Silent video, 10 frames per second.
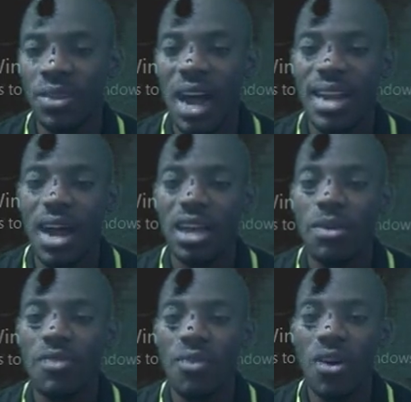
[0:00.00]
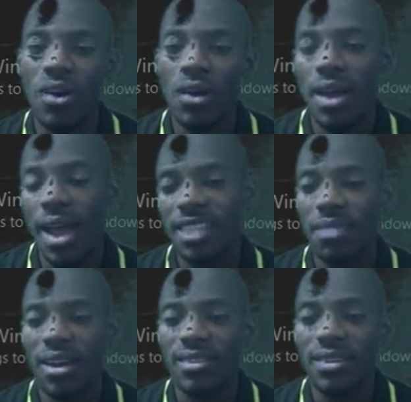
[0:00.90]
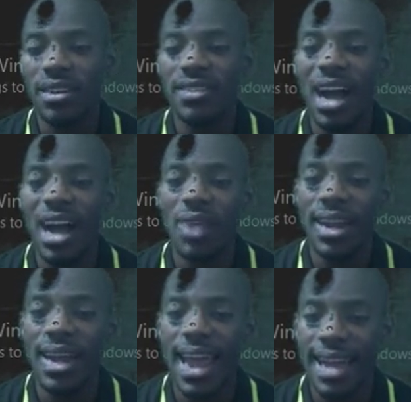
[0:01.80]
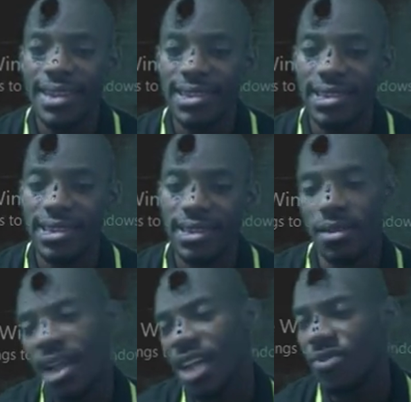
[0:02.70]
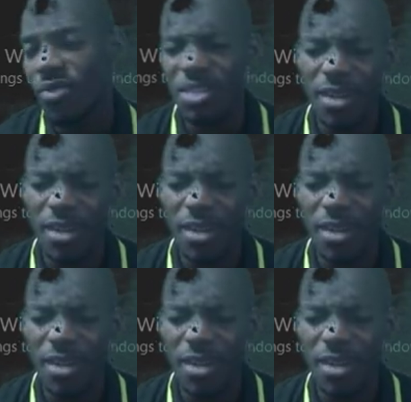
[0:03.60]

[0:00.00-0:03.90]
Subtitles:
And that will give me 4x minus 3 is actually x. That's 4x